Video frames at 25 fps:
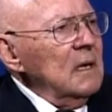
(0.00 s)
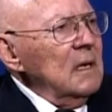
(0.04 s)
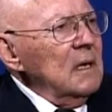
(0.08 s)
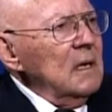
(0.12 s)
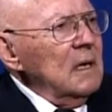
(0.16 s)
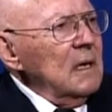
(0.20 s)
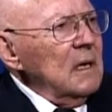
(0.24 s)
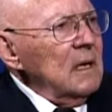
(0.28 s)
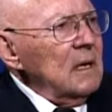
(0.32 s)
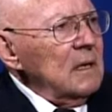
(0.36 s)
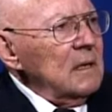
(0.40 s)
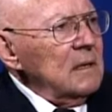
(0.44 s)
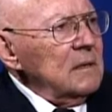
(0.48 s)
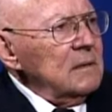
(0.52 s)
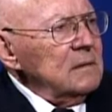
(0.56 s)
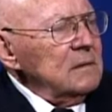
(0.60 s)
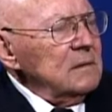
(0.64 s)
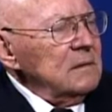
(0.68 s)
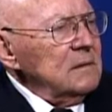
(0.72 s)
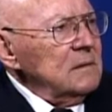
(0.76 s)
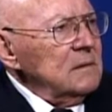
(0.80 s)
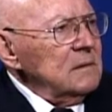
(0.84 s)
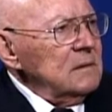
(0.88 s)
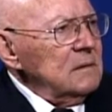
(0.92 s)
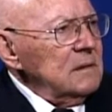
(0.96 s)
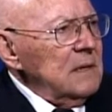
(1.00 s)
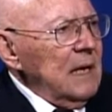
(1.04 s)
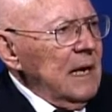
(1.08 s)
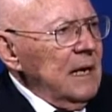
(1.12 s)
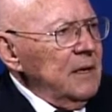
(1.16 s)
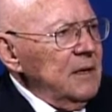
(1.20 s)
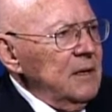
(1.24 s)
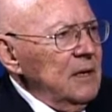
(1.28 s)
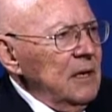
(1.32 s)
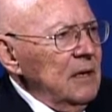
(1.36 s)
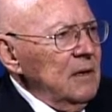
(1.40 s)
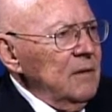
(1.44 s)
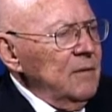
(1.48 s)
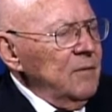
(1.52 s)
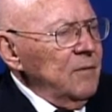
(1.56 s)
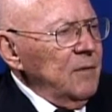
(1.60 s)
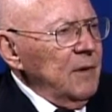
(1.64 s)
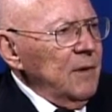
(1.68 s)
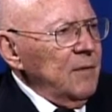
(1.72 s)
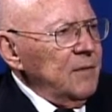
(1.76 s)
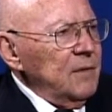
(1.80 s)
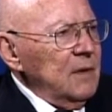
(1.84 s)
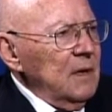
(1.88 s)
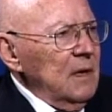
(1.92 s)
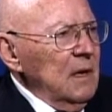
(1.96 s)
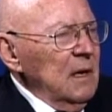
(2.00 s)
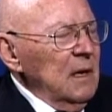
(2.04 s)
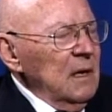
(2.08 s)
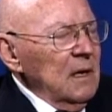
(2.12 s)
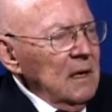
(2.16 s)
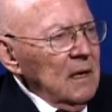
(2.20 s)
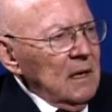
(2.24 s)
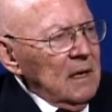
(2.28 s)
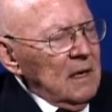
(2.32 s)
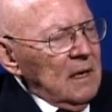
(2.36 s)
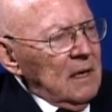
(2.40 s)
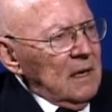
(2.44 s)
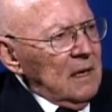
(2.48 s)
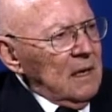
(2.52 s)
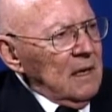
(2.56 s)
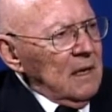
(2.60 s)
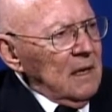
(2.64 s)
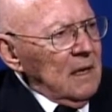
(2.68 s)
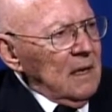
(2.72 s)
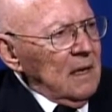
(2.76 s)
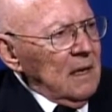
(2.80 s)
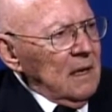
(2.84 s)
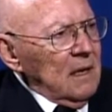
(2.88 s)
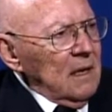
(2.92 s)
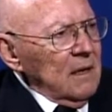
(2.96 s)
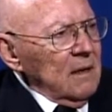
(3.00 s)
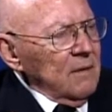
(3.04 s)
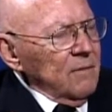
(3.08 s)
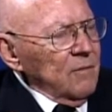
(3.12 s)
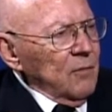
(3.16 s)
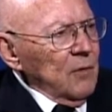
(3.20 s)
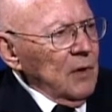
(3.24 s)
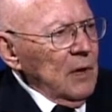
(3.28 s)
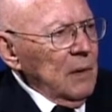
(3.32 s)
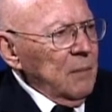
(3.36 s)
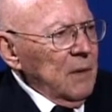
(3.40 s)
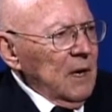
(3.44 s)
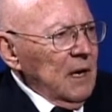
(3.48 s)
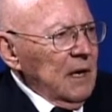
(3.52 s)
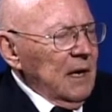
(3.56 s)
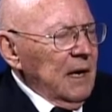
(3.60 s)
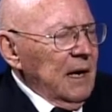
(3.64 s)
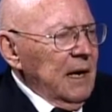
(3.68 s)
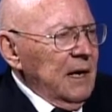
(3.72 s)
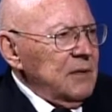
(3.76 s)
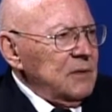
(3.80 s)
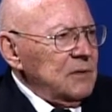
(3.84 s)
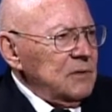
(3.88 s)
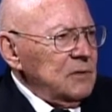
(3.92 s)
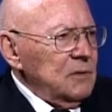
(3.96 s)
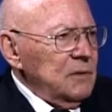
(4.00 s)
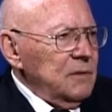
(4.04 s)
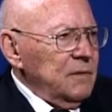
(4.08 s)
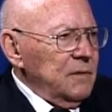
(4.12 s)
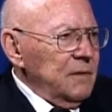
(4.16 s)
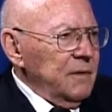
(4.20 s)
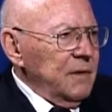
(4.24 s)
1950, in Fremont High School.